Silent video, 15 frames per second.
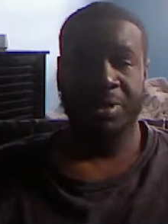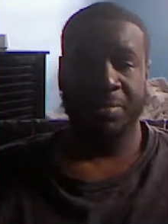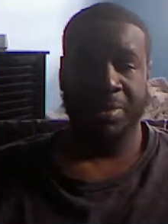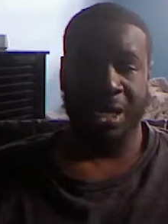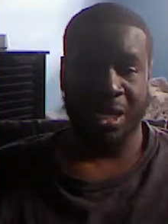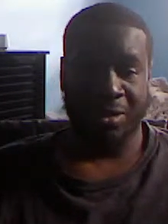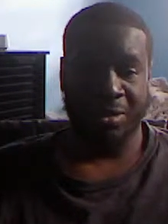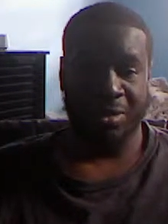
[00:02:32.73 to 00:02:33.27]

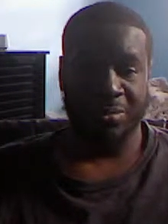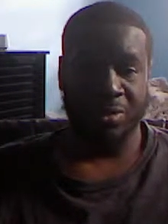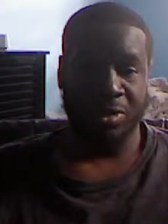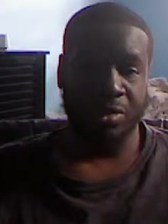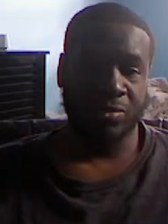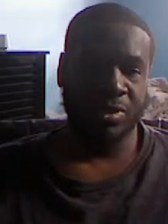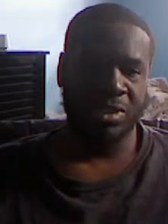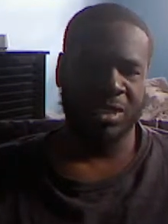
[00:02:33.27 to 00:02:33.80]
Black people,
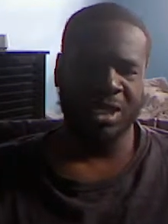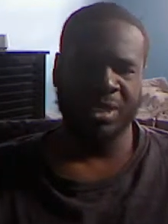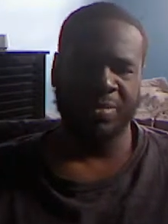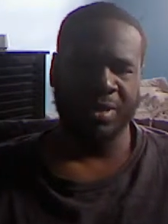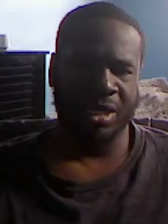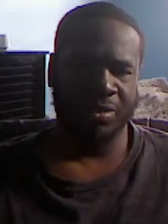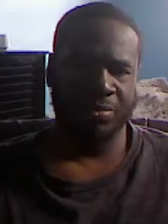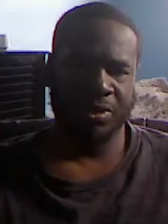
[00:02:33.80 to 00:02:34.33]
and well,
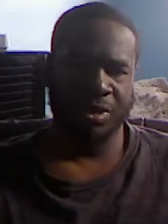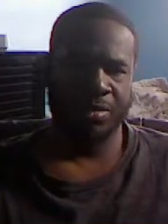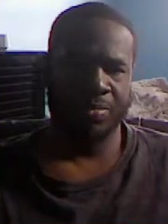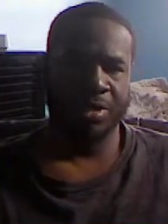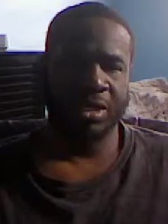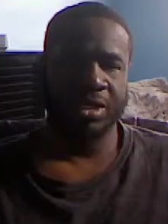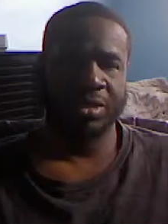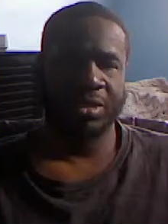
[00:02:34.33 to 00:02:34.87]
anybody really,
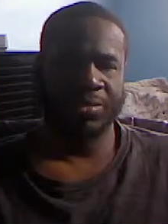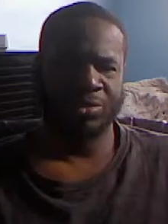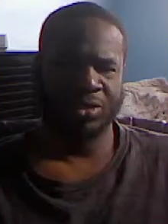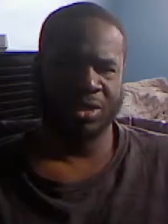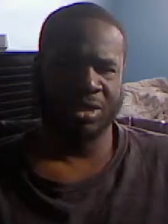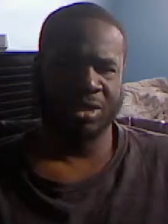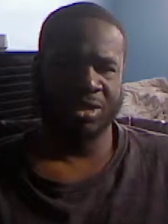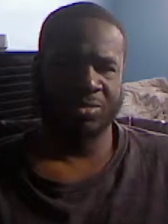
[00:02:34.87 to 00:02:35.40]
but I'm
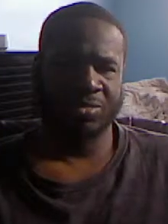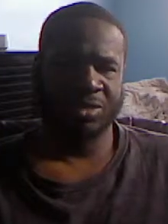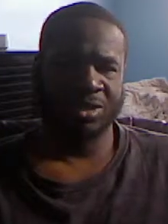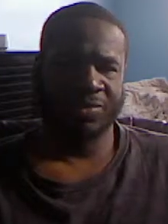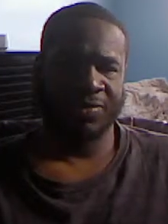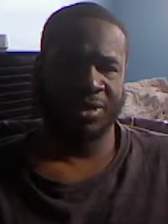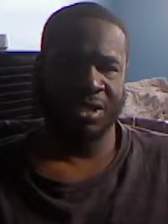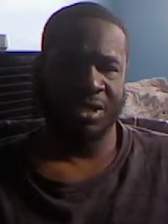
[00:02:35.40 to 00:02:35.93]
talking
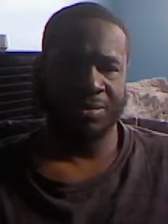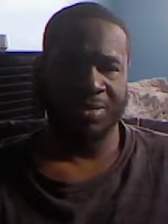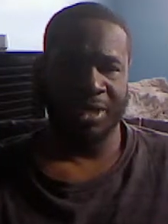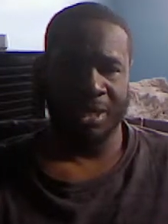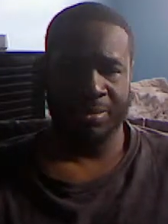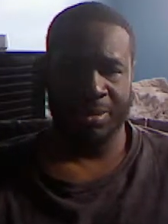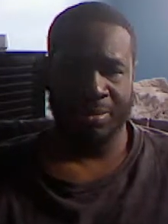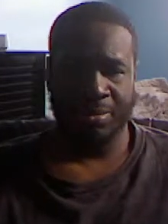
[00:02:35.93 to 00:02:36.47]
specifically to
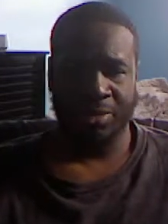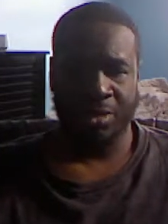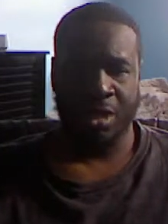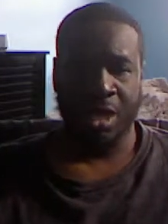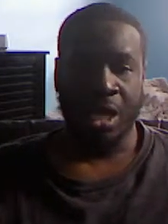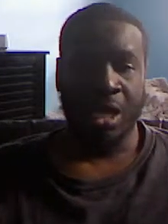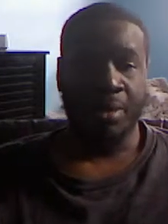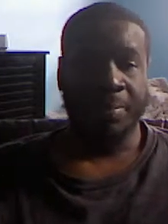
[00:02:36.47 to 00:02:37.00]
black people.
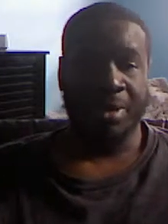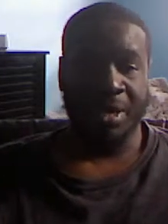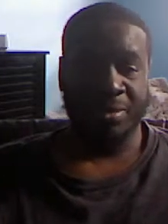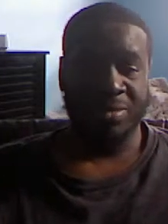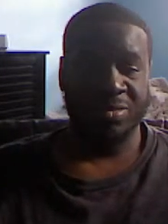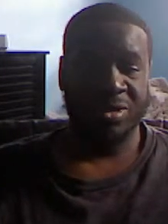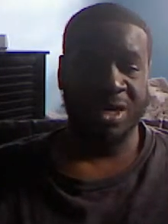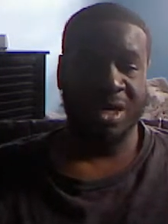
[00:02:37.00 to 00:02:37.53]
Black
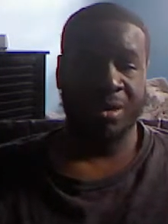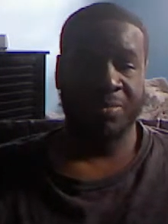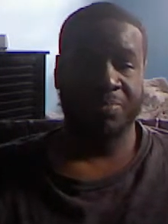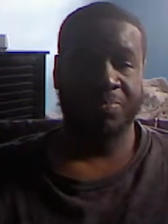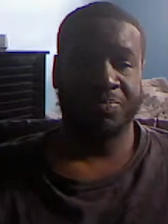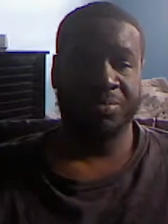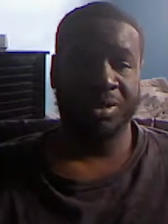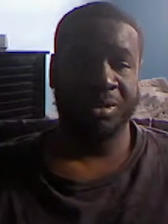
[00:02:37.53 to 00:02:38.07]
people gotta
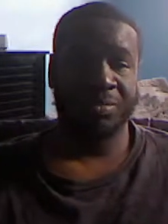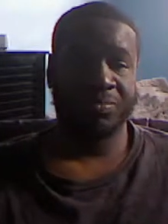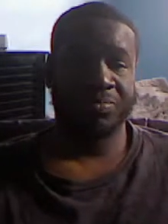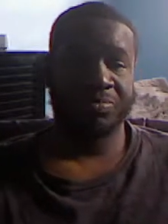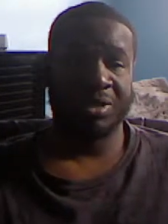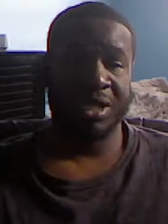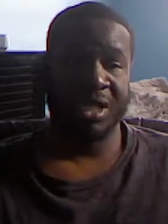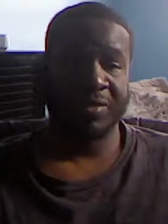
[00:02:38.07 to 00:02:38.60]

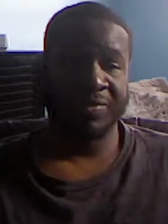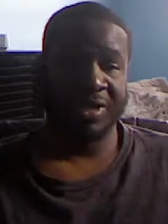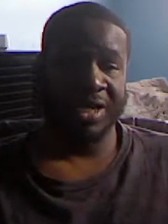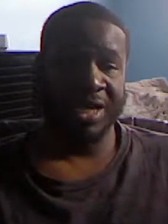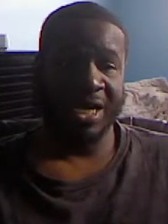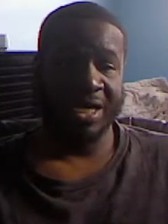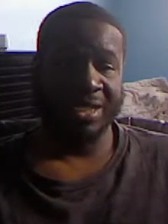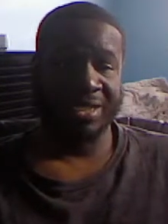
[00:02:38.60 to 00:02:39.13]
believe in
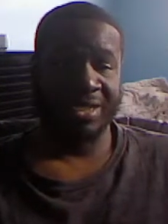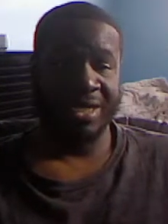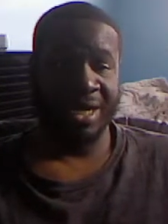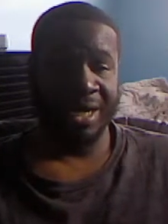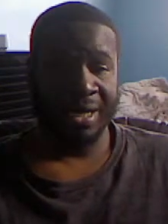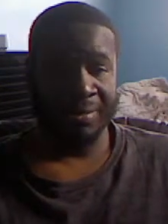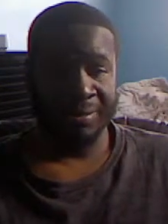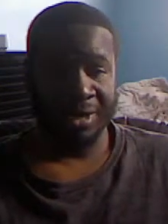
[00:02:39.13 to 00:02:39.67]
God's
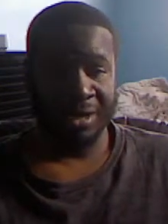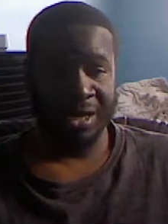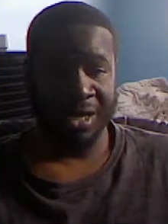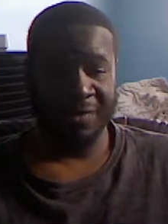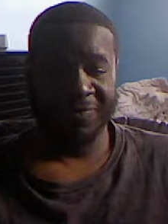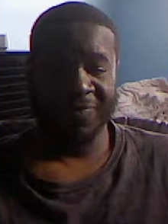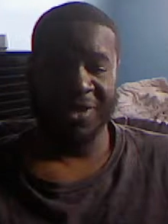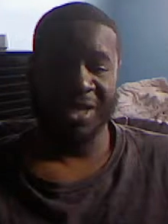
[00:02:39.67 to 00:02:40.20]
timing,
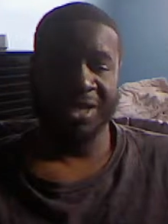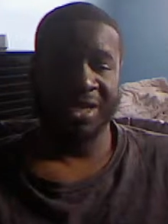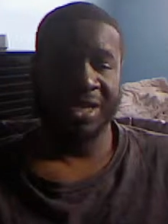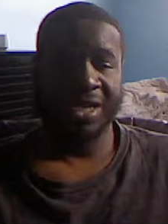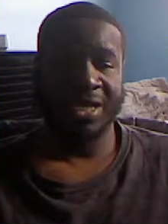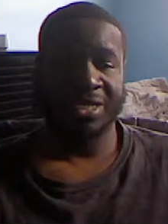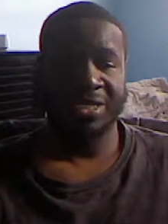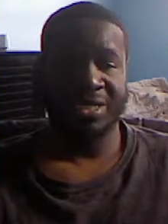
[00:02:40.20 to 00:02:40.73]
have faith in
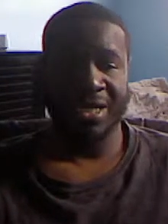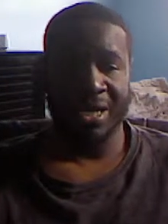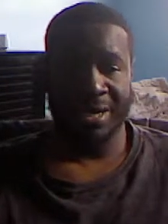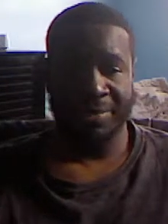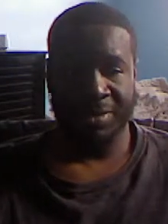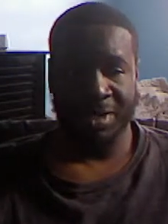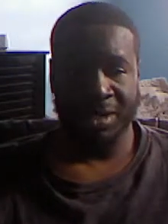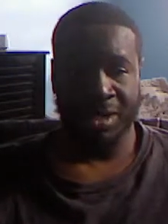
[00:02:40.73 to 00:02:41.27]
God's
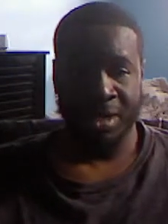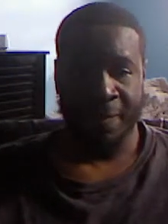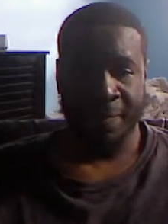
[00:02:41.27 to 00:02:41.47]
timing.